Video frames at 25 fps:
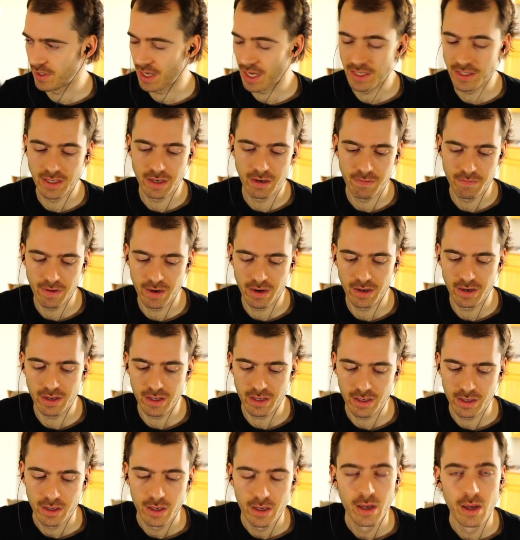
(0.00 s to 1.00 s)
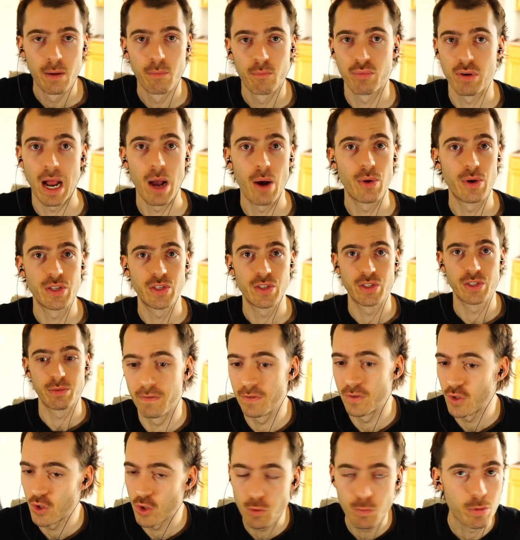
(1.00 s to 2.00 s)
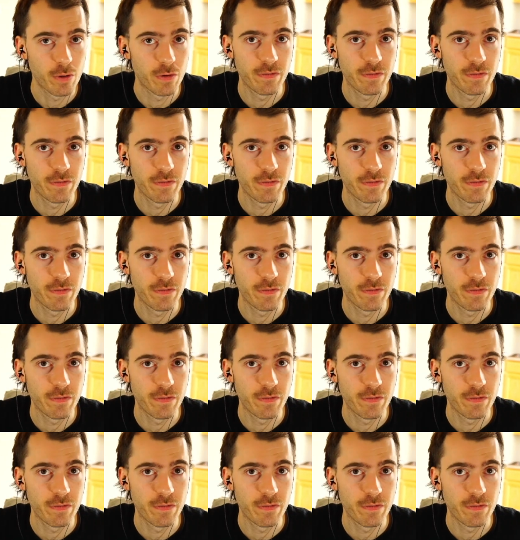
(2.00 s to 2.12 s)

Is it Affinity? Prowess, super